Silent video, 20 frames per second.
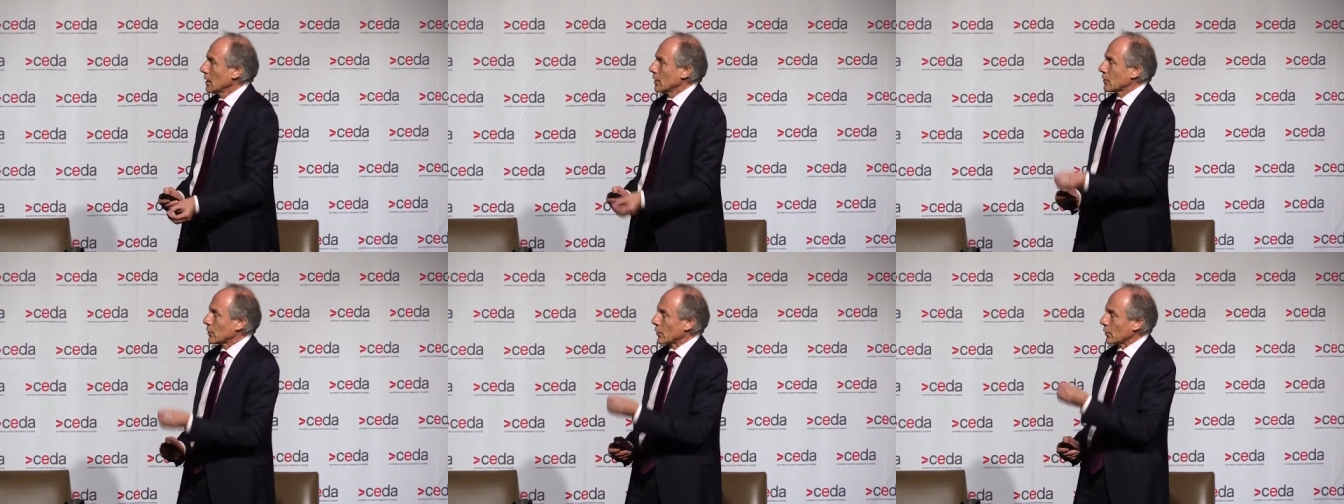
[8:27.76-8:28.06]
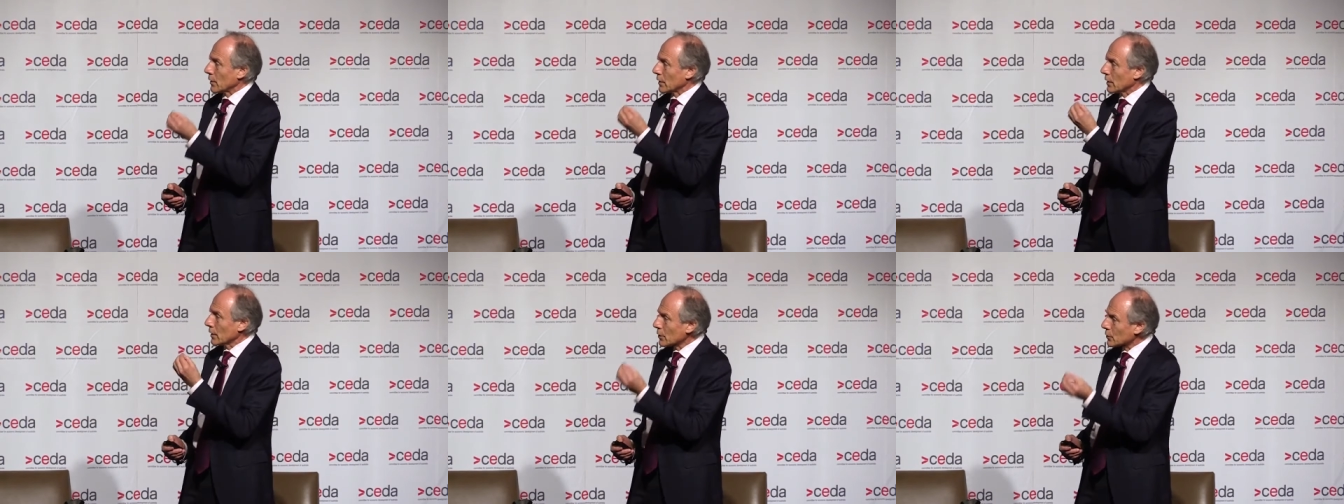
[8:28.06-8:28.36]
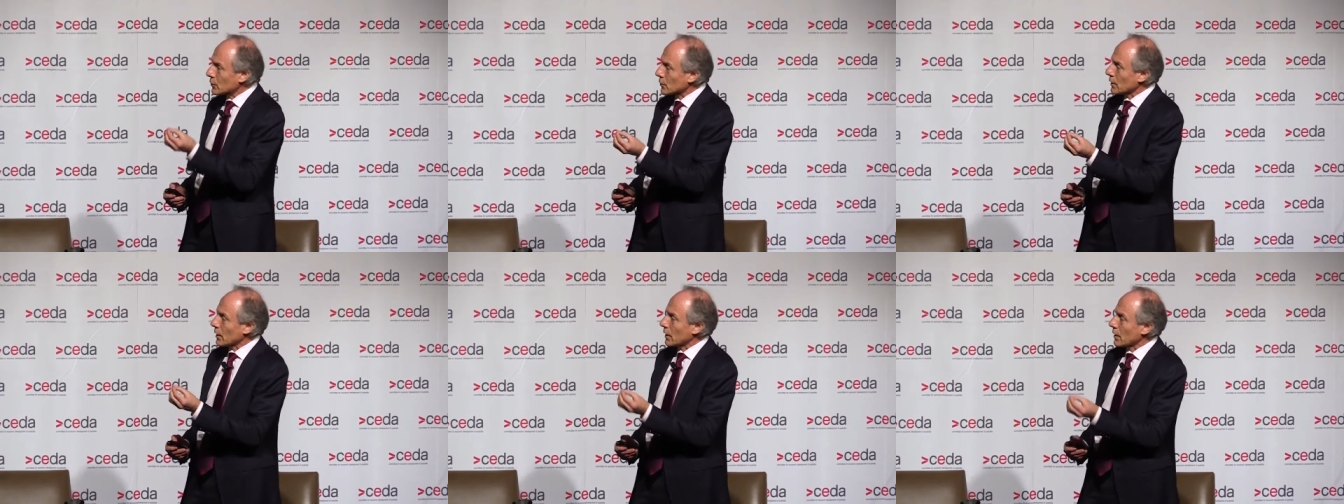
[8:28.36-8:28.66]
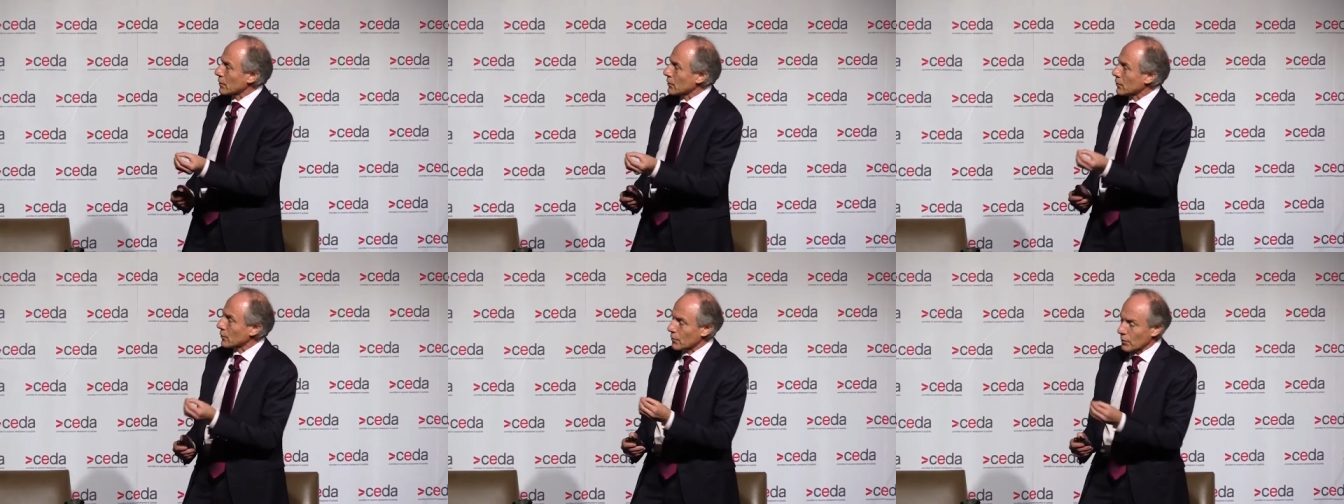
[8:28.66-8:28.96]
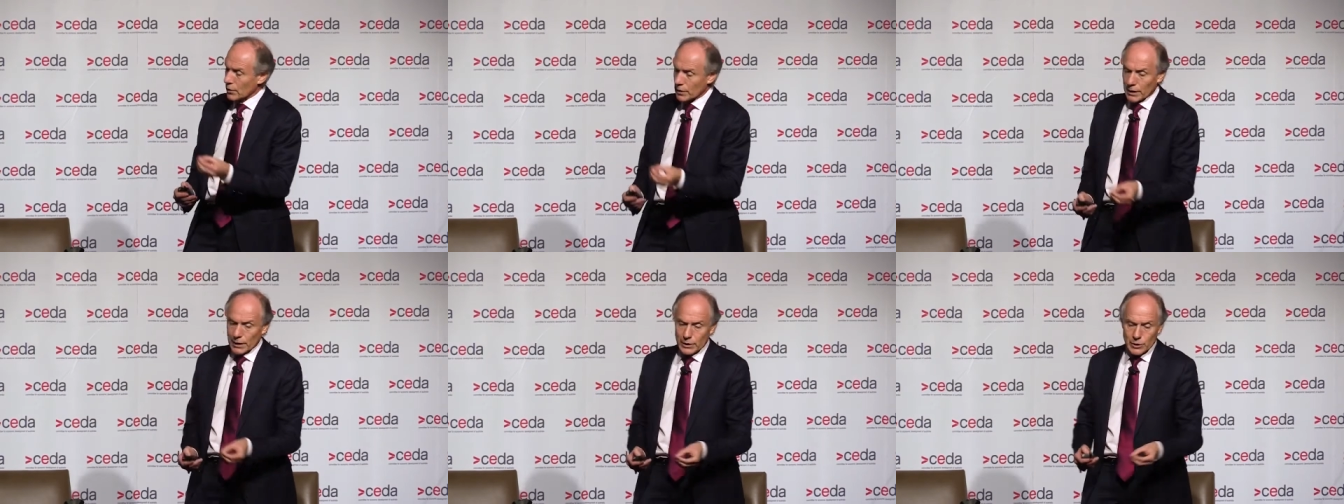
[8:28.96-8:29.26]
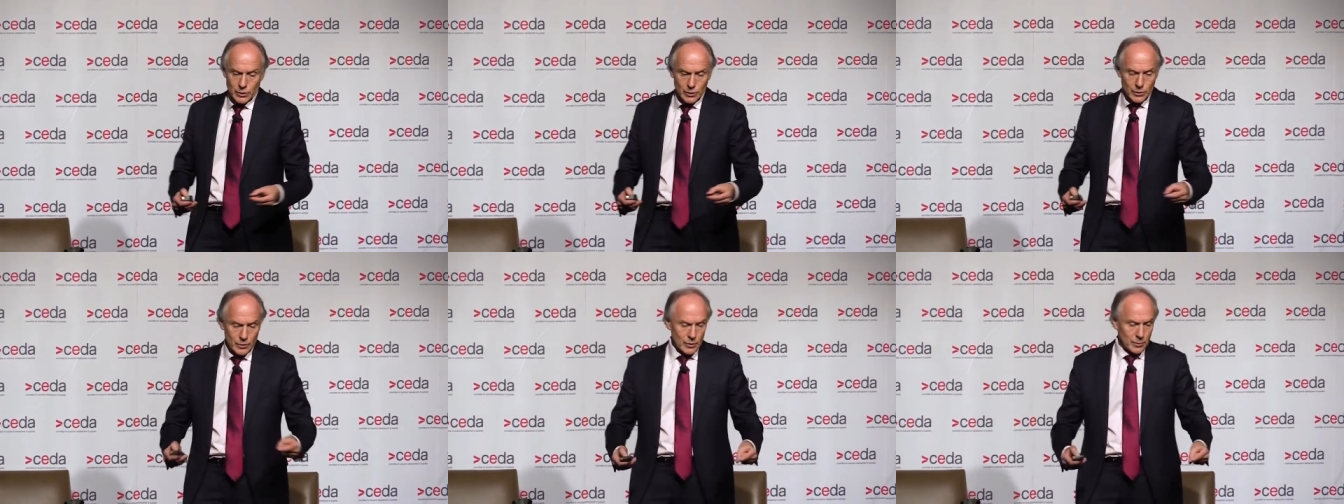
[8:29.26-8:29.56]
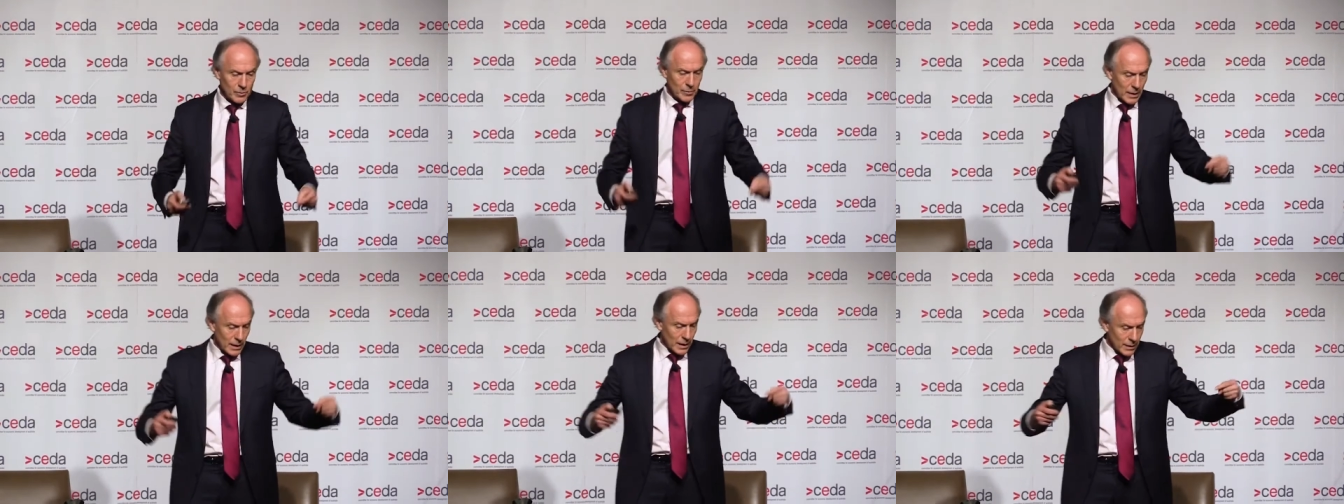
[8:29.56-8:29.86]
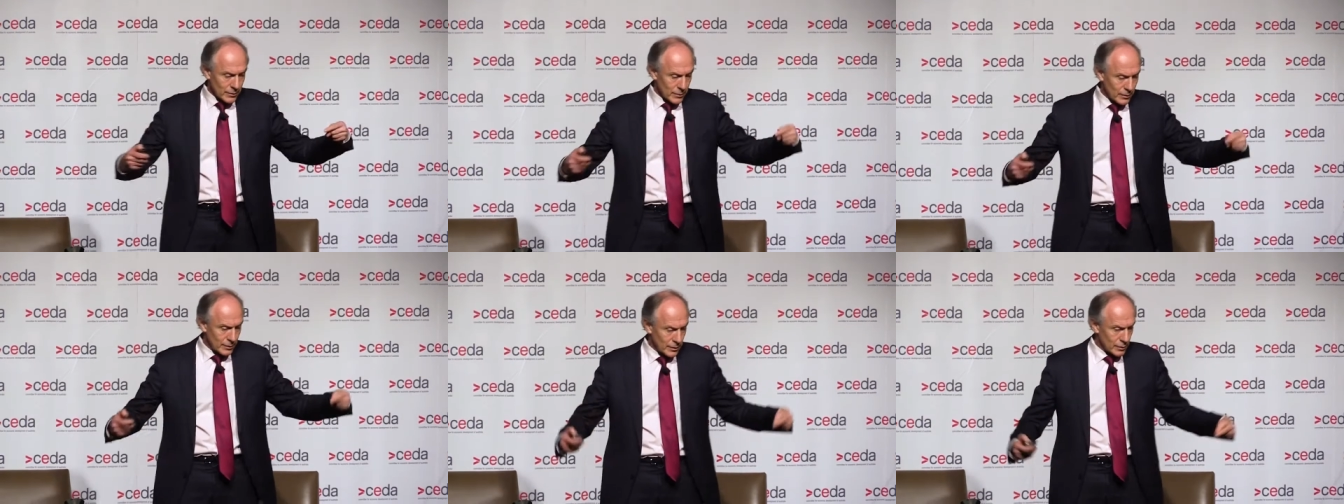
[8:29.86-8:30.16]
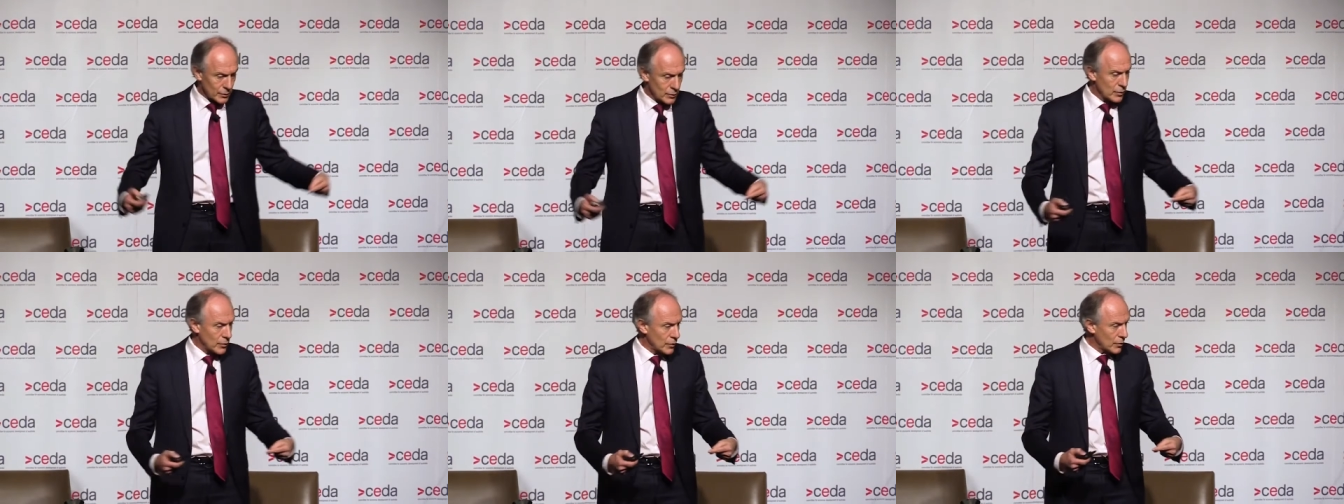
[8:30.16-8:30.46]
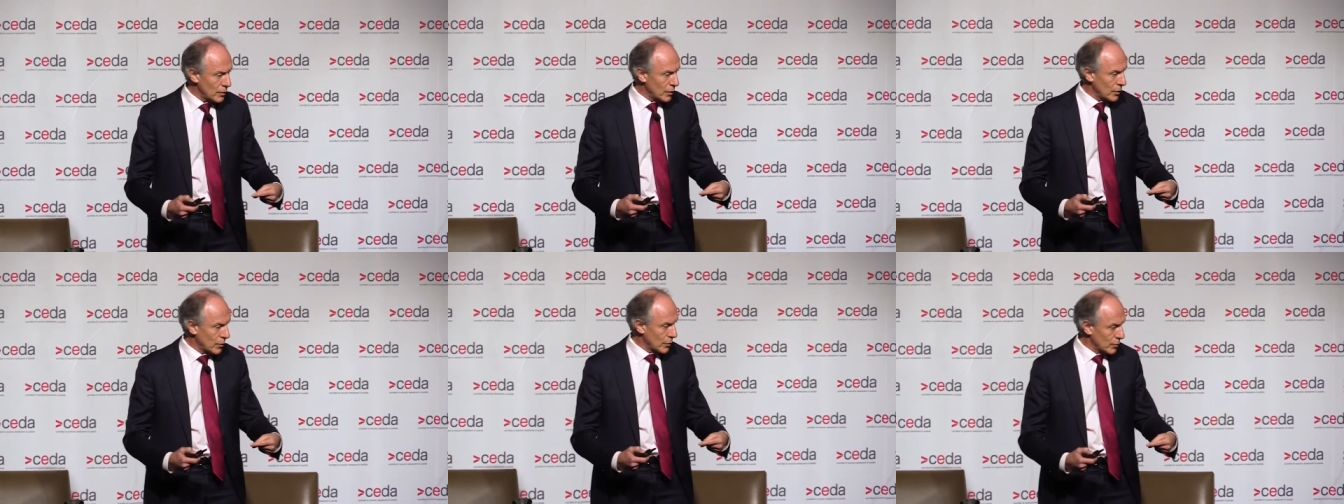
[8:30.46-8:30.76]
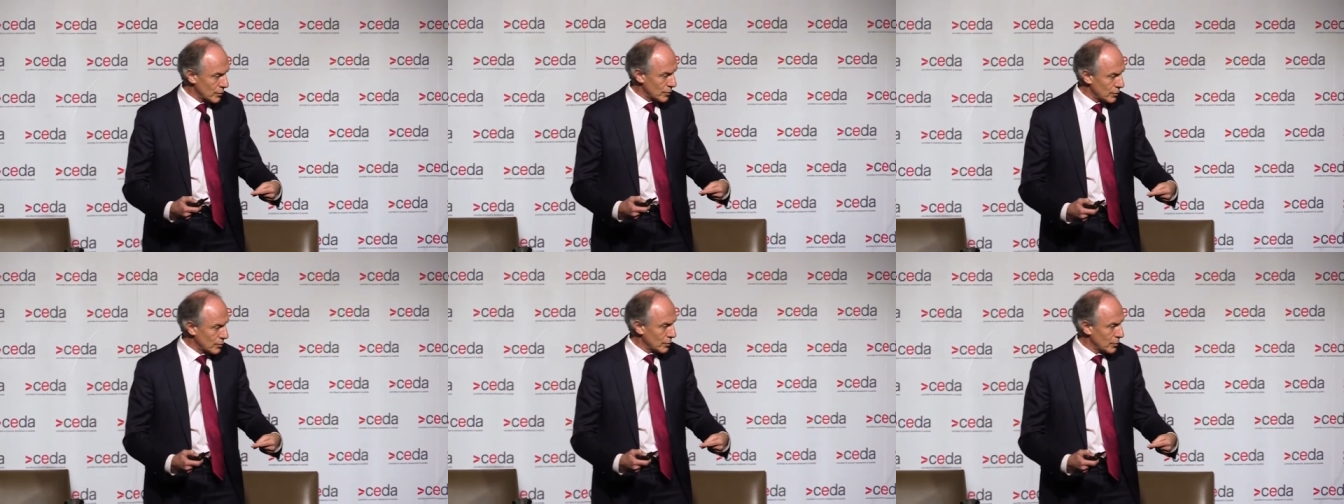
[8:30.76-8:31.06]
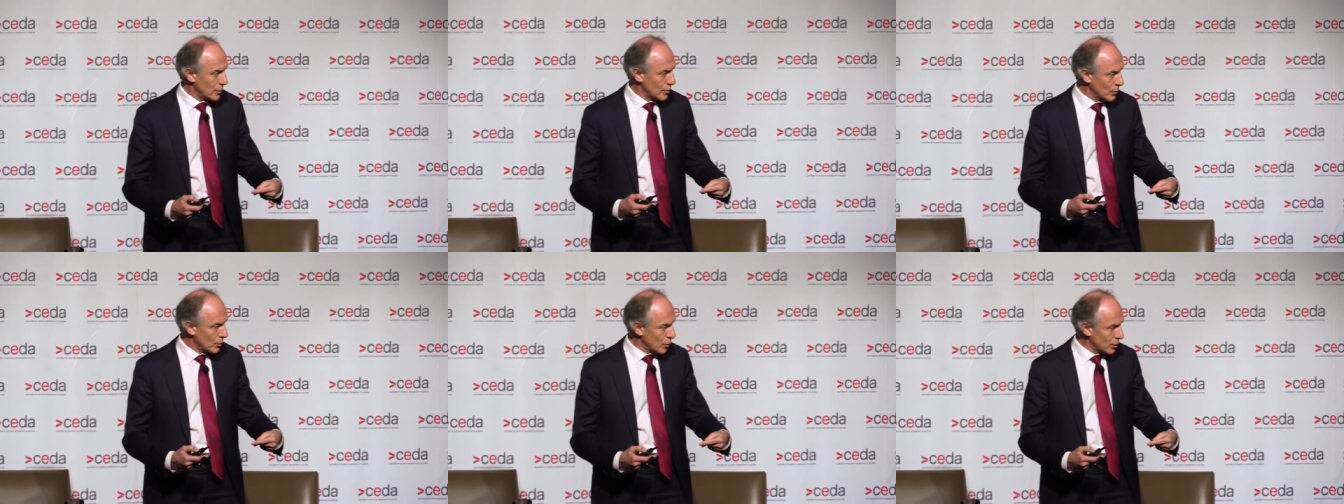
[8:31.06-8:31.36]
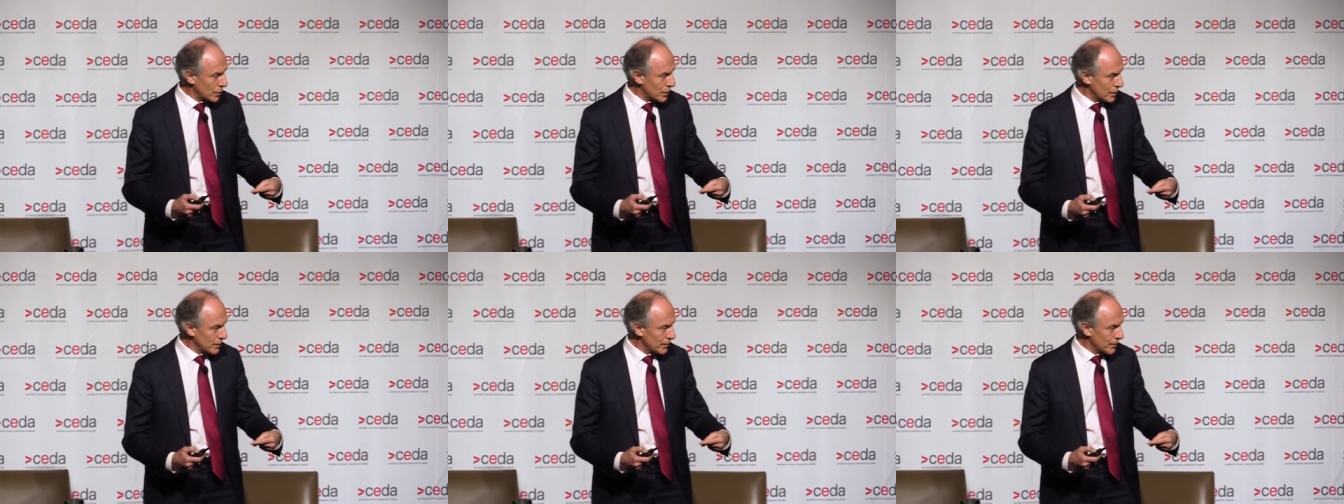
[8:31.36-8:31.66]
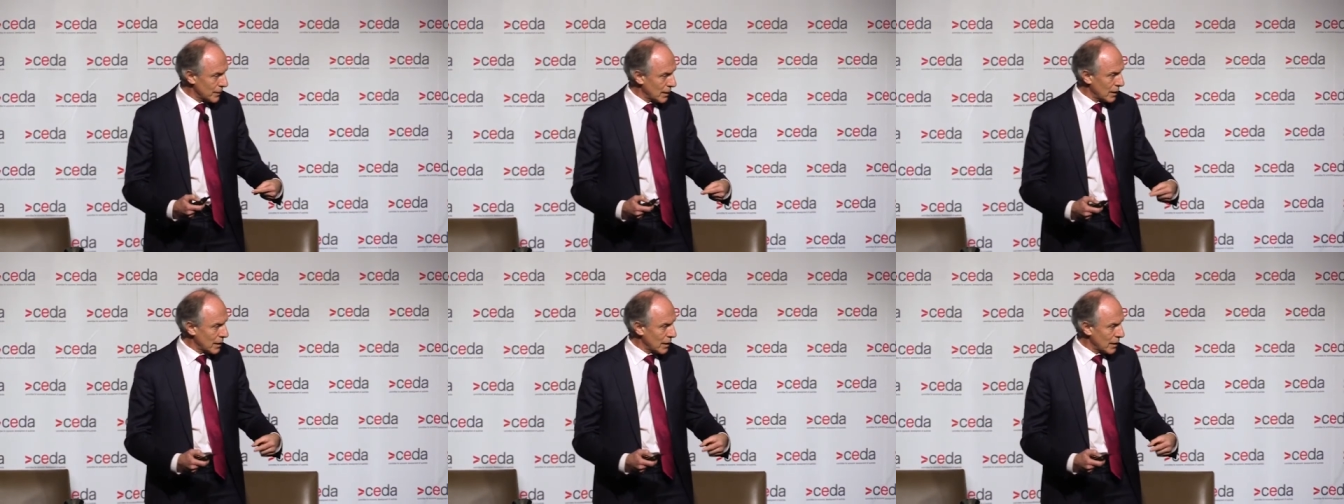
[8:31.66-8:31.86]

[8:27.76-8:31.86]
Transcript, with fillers: So an electrolyser is a gadget that passes electricity through water